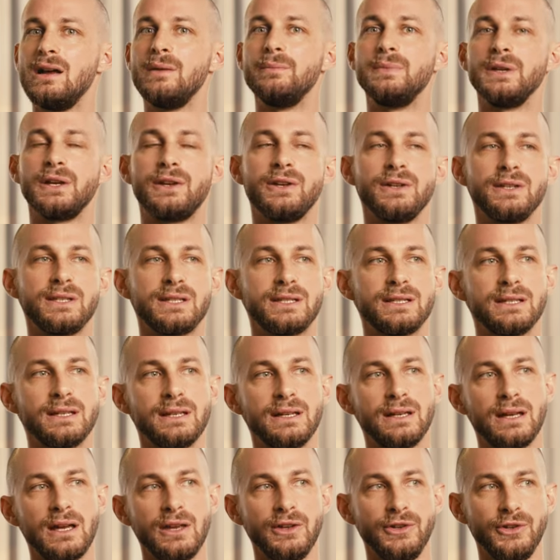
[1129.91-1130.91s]
because
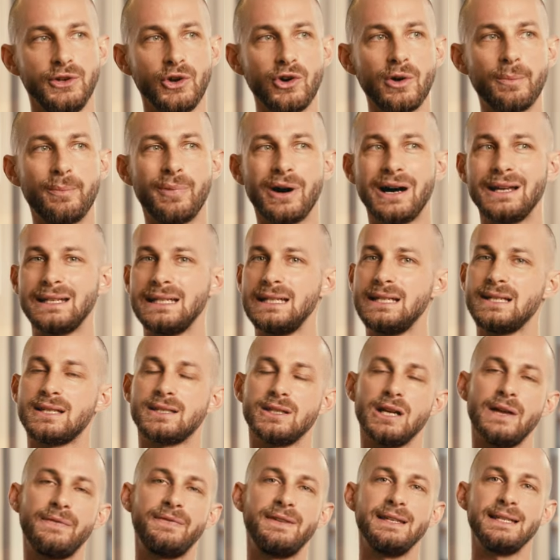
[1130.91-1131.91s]
your body is
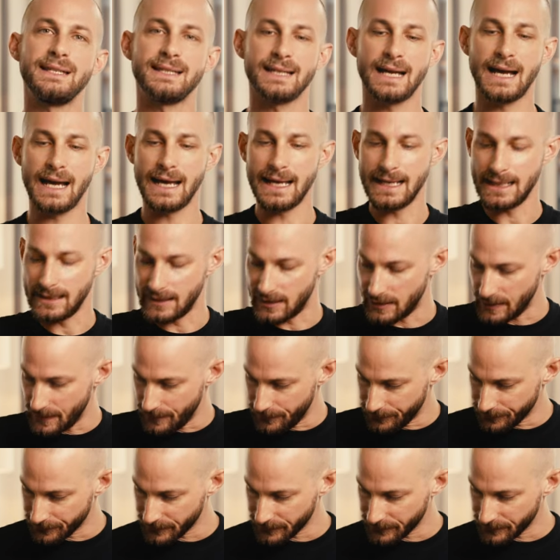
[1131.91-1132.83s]
not designed